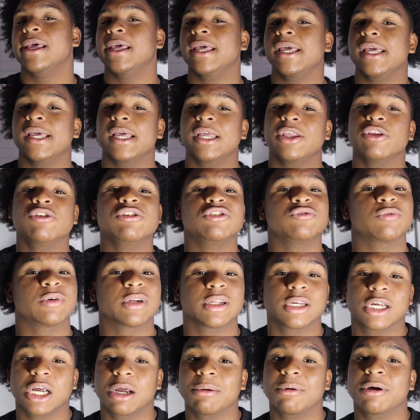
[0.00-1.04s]
And you just want
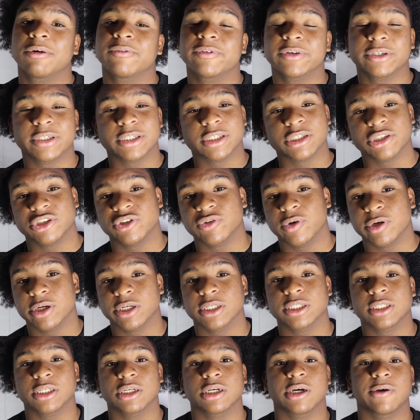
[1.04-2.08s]
to come over here and enjoy
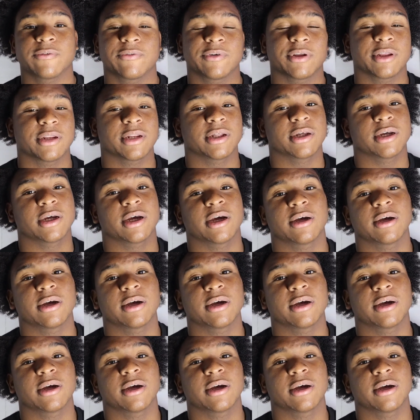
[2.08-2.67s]
yourself. And